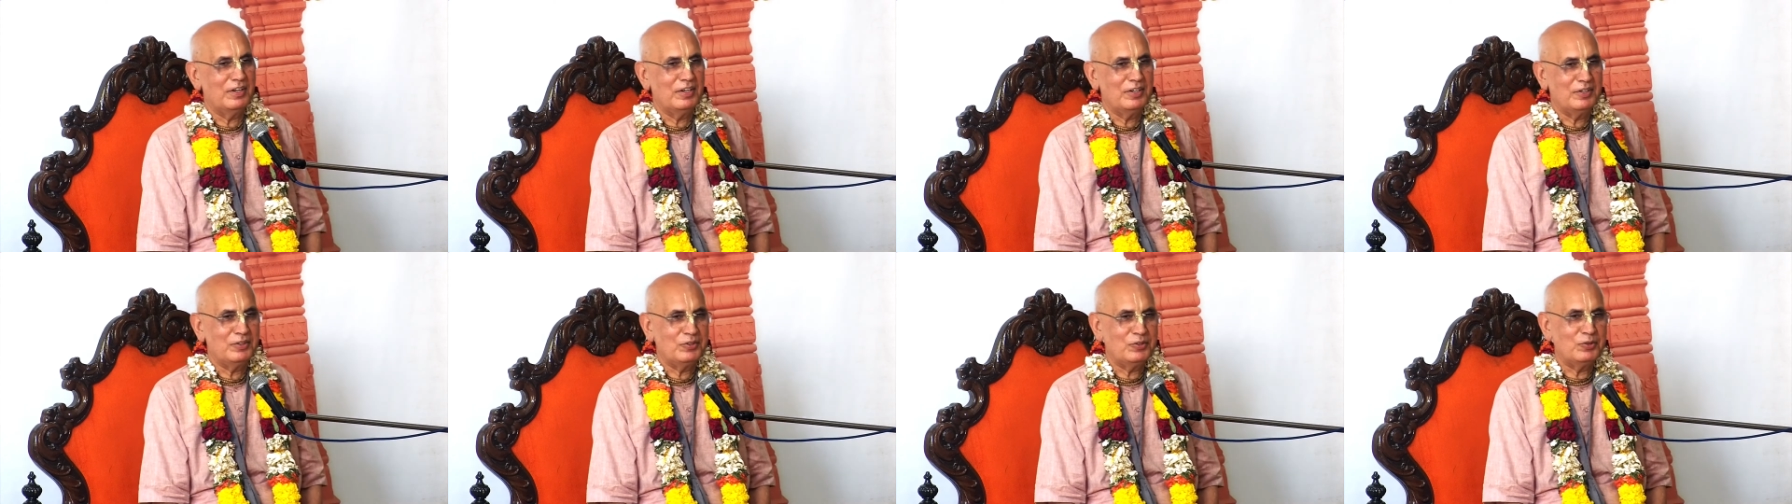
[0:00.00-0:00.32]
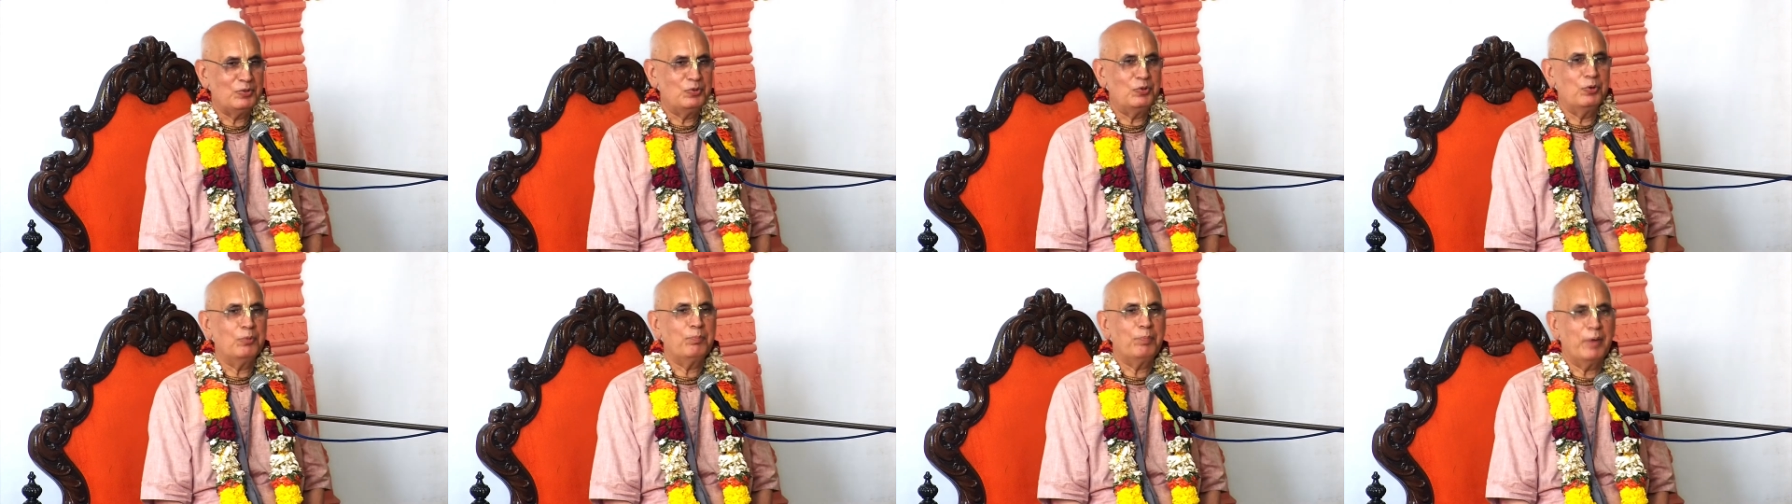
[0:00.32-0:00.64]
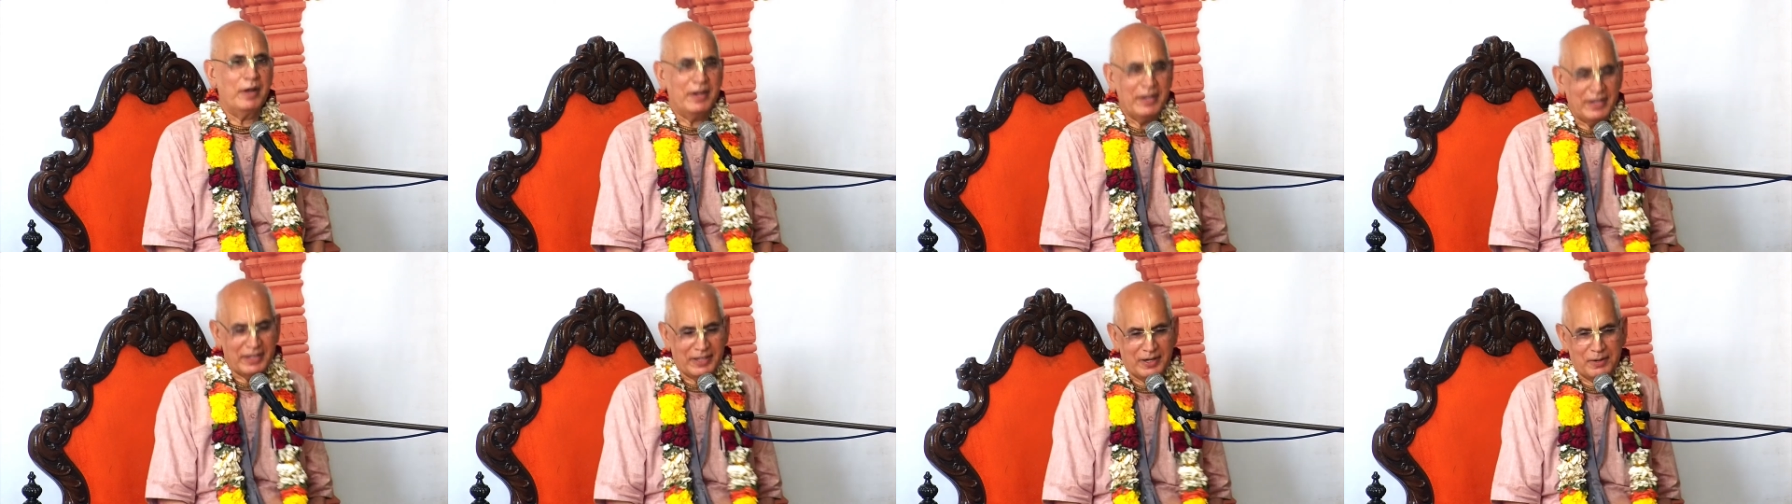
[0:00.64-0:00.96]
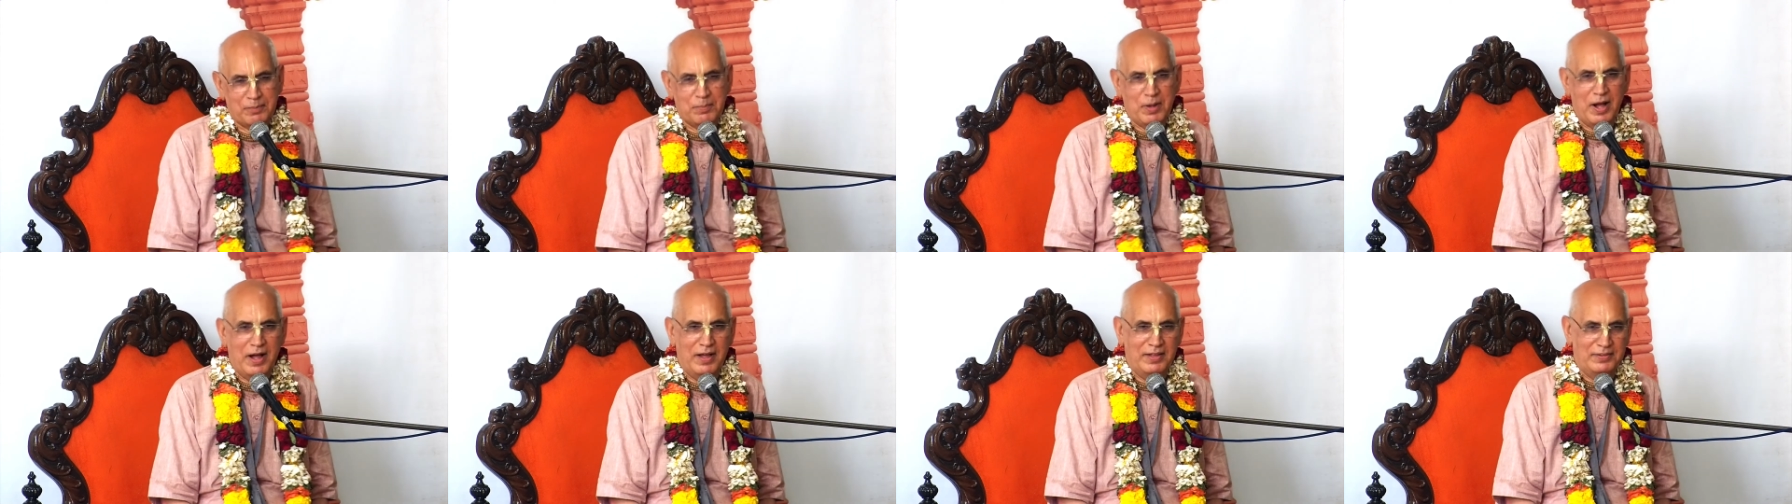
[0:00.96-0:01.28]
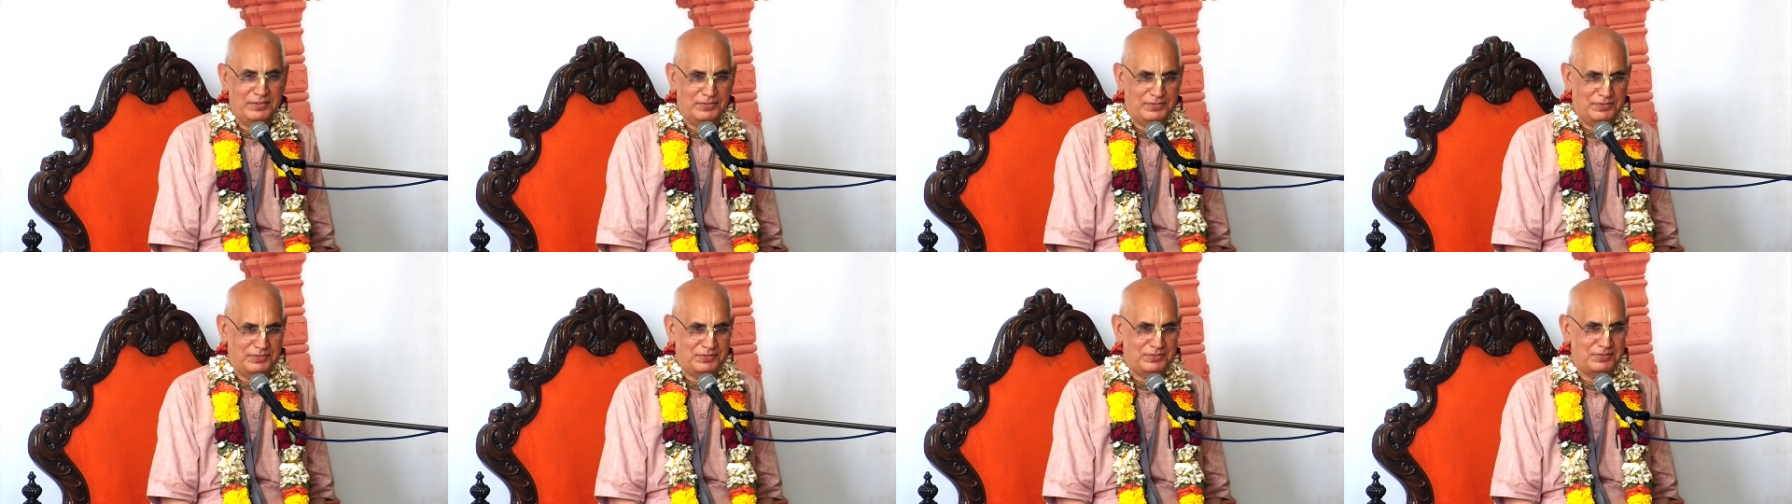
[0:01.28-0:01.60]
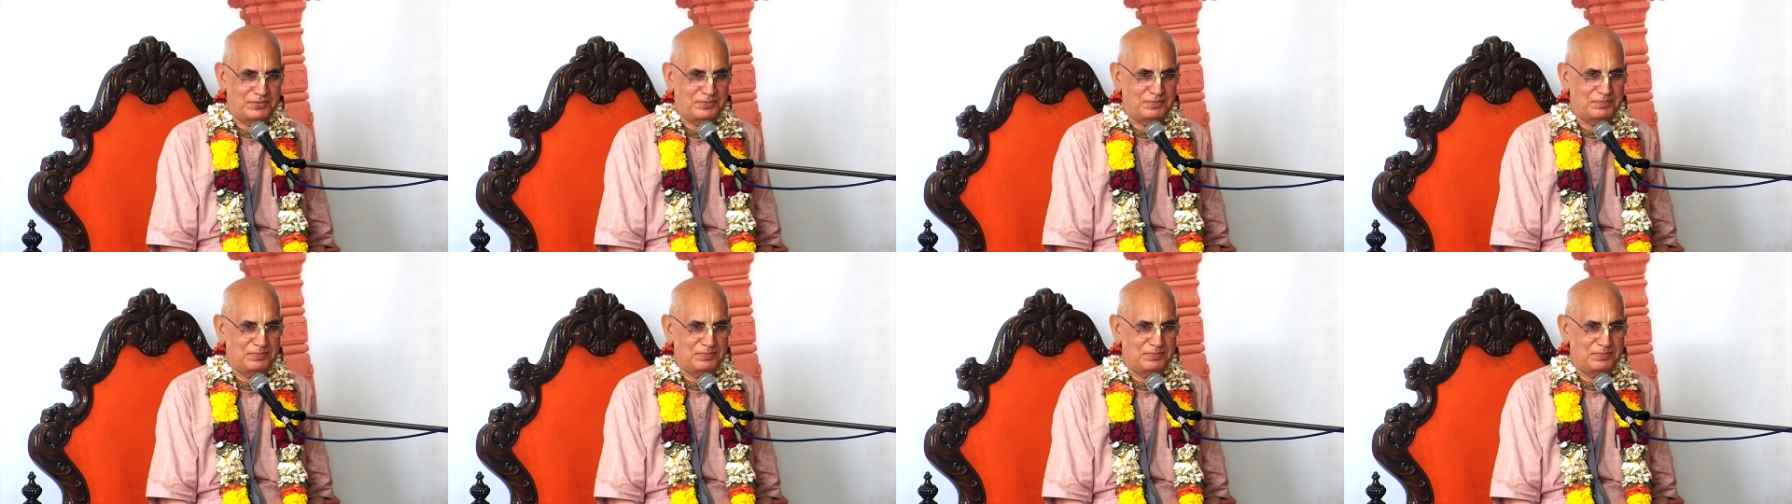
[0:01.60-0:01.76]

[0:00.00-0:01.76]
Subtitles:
to do parikramas.